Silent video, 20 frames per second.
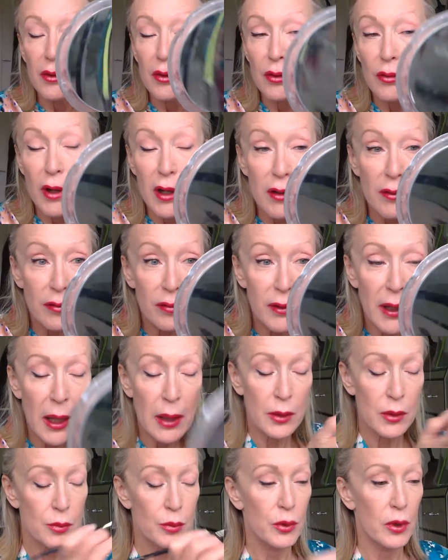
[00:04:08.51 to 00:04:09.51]
great
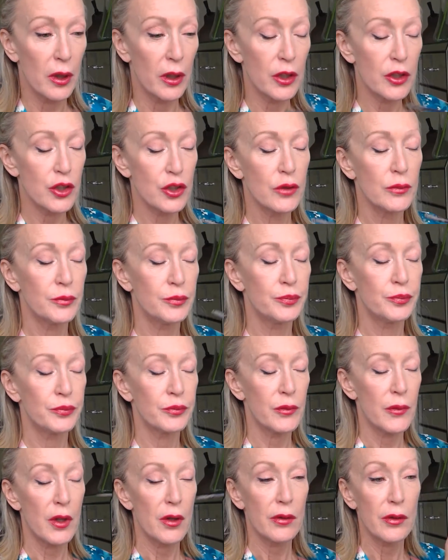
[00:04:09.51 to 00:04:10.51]
flat brush,
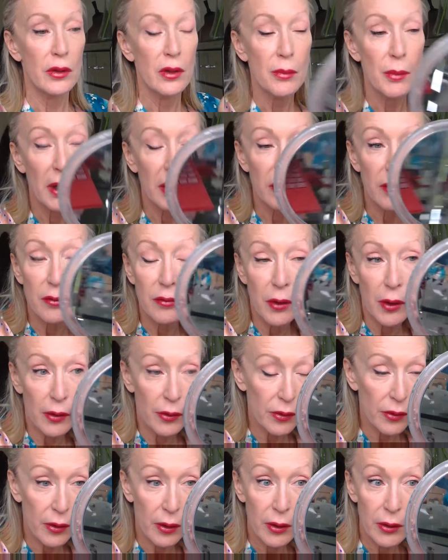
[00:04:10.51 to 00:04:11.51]
I'm using the
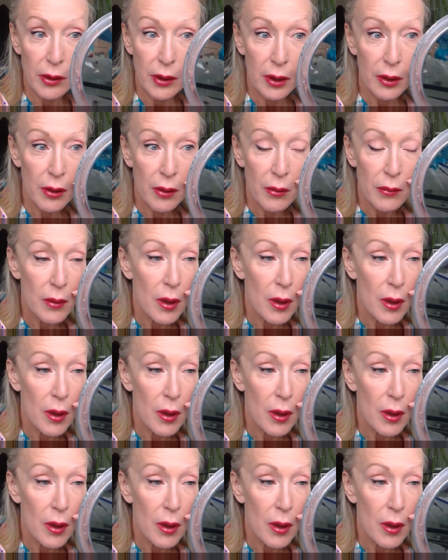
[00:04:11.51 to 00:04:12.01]
magnifying side here,